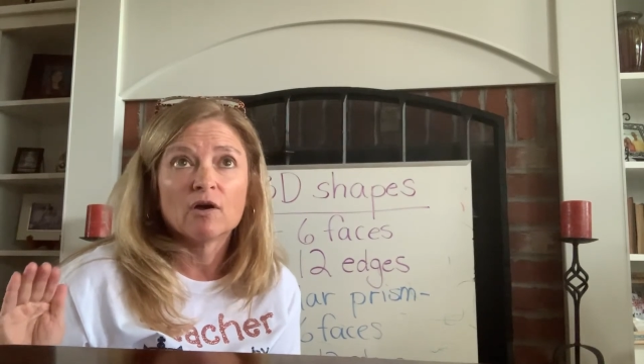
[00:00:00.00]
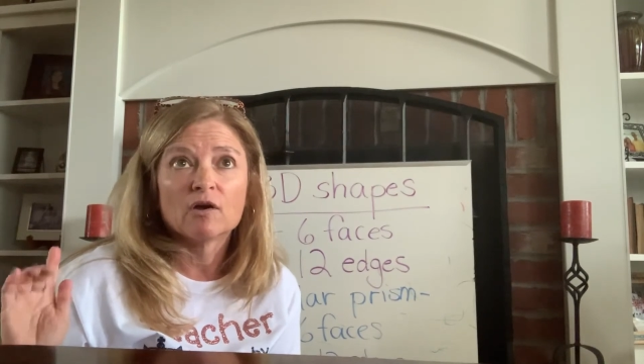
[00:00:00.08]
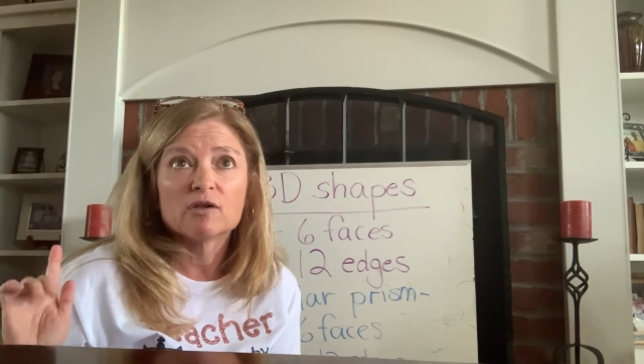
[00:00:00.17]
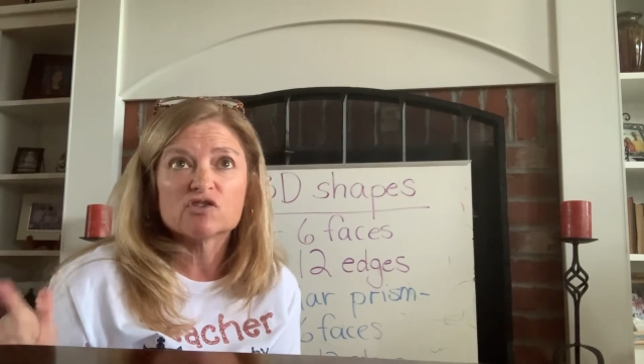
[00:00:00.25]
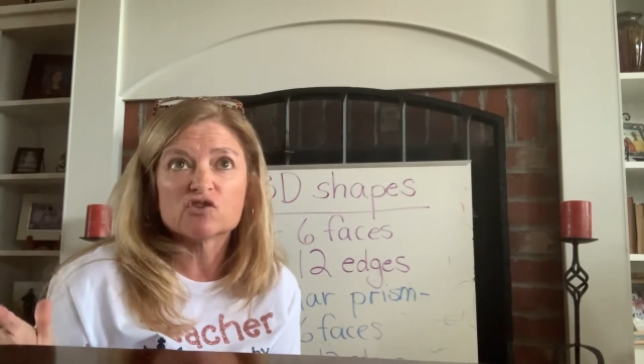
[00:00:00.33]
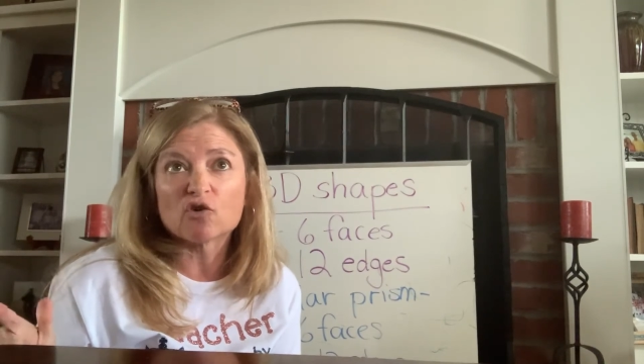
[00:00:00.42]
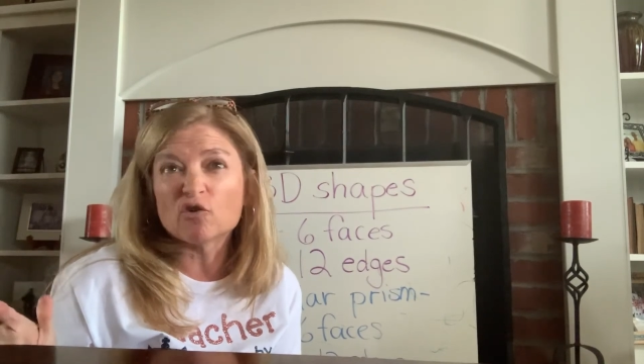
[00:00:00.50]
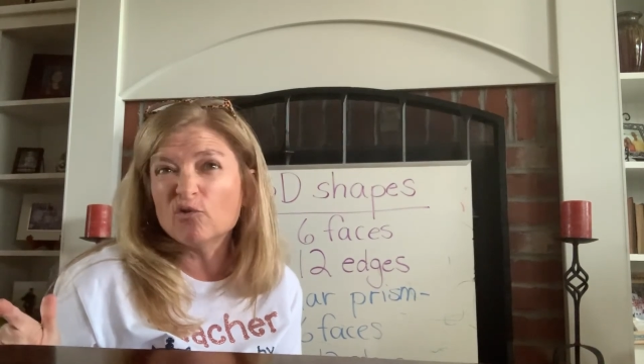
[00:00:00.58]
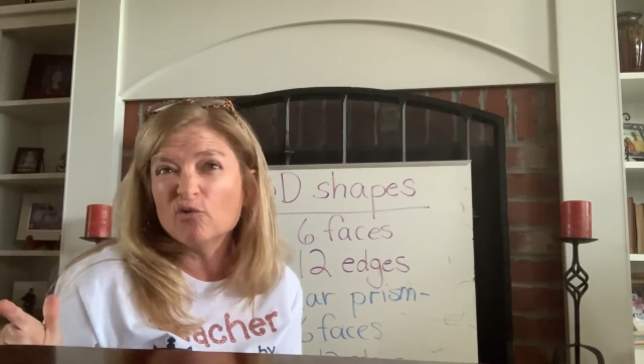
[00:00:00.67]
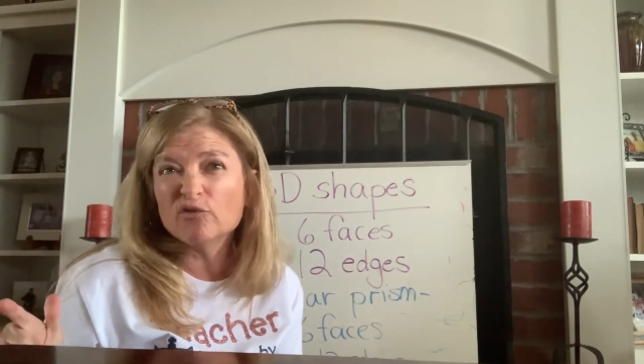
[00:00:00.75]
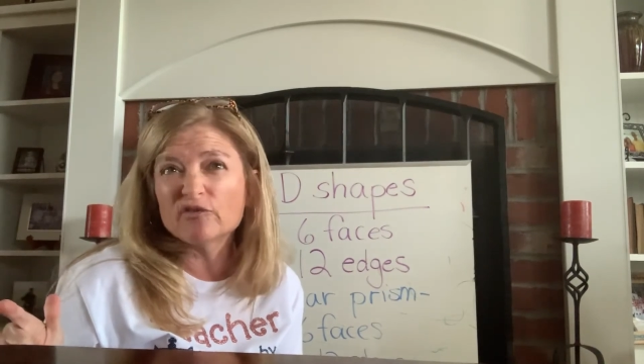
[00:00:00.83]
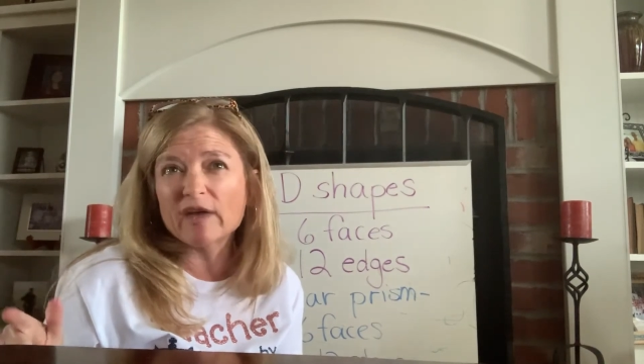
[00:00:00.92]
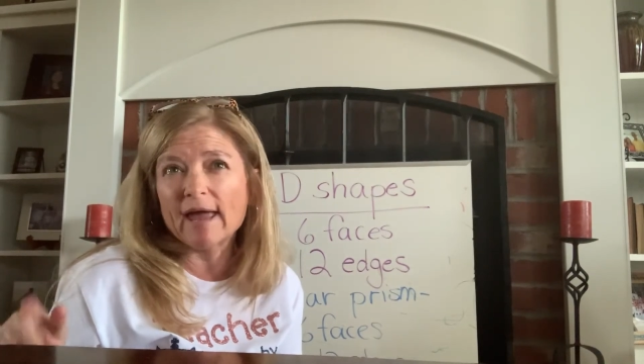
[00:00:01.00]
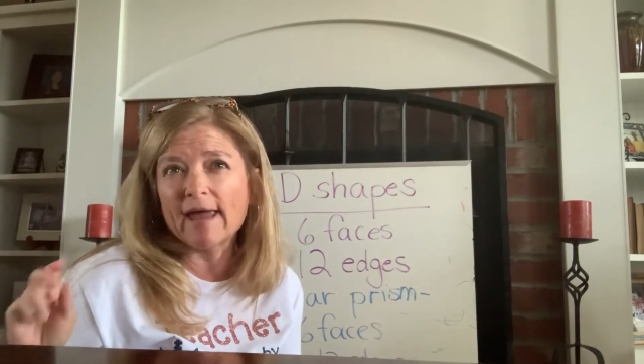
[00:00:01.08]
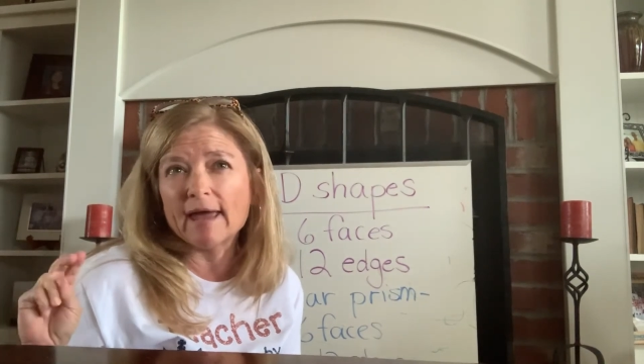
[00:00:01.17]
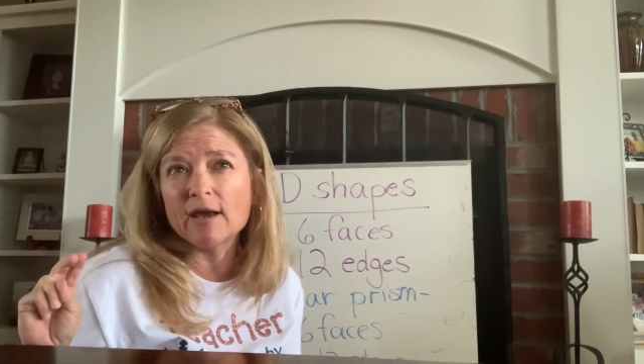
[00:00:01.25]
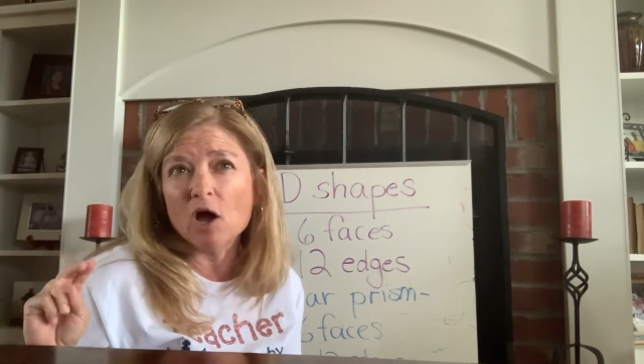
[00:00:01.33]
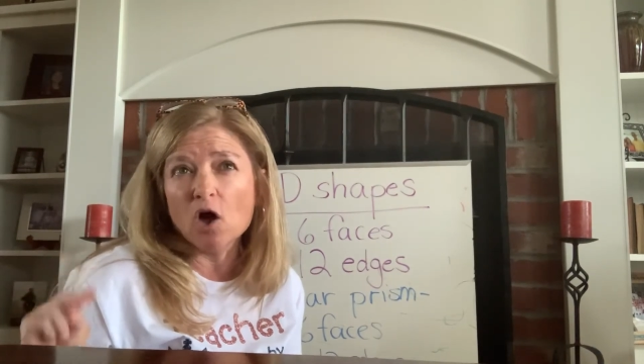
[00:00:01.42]
Circles
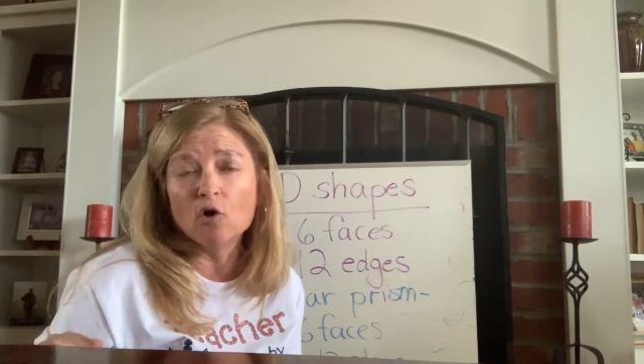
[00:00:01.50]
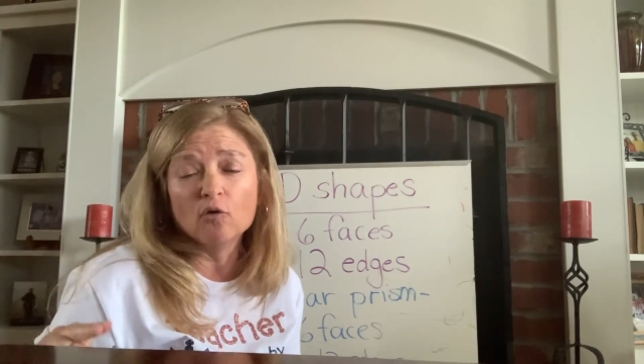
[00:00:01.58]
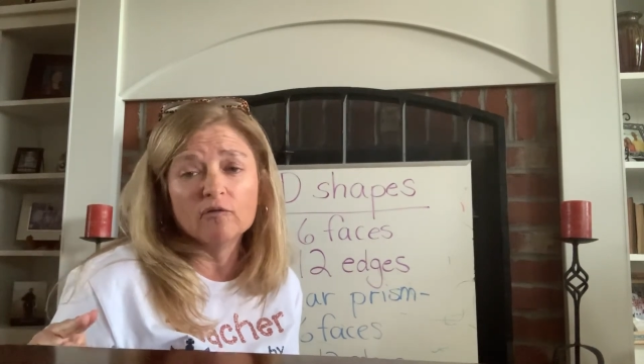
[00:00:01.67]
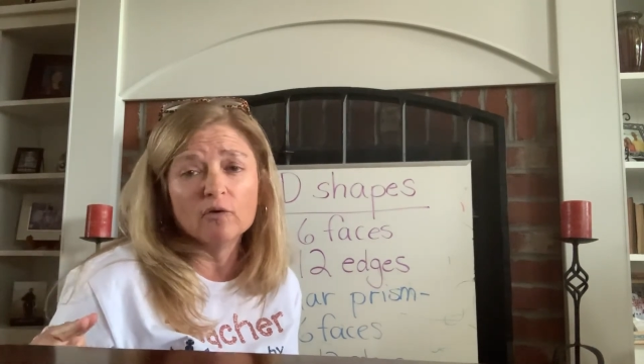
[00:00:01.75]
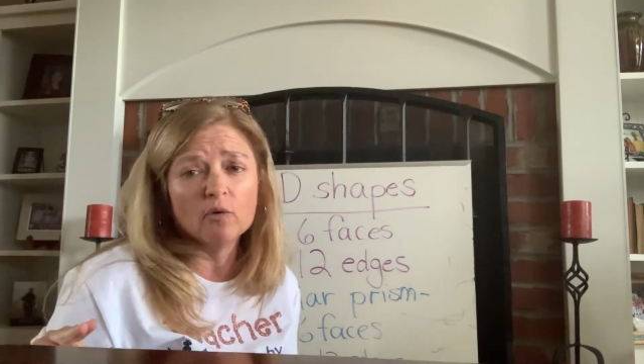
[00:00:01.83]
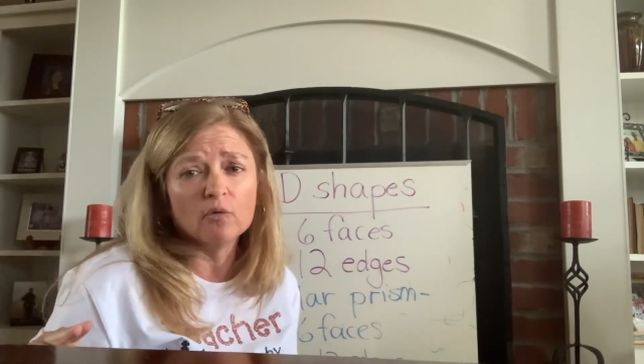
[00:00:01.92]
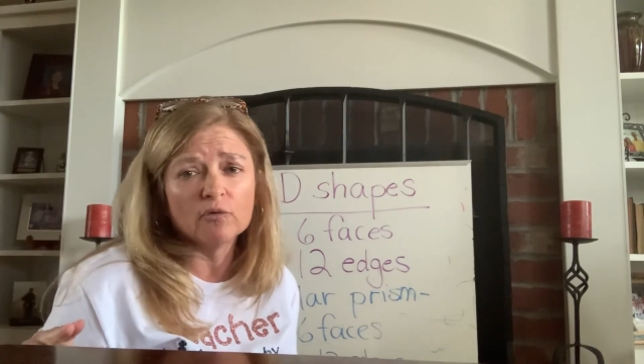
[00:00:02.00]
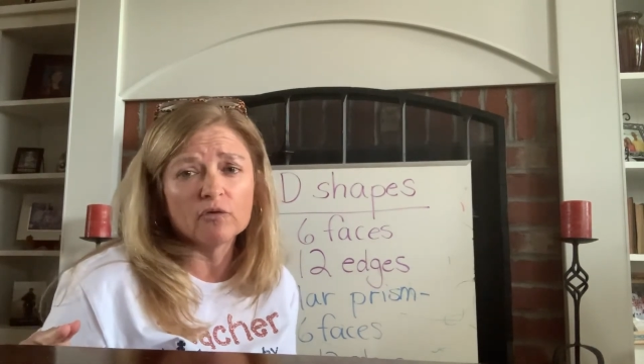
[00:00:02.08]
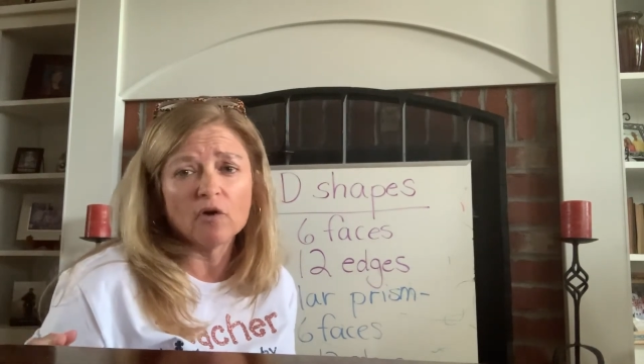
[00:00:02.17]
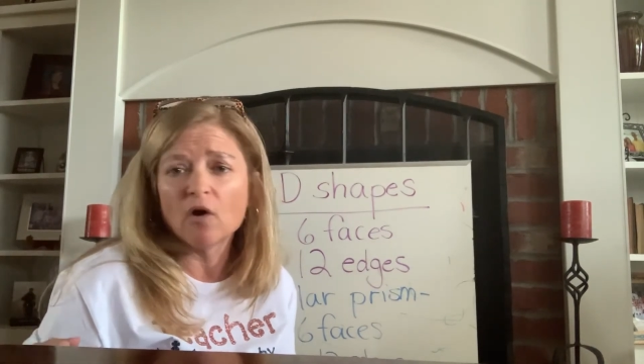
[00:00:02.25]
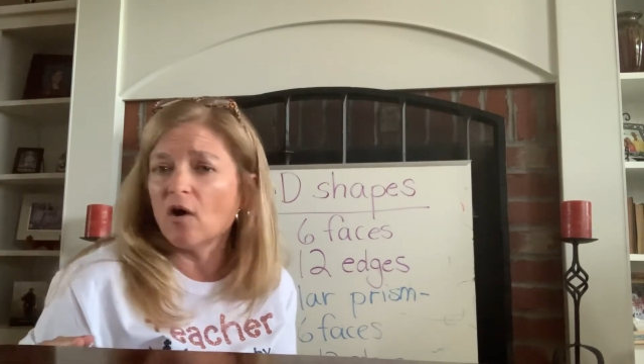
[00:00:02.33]
and ovals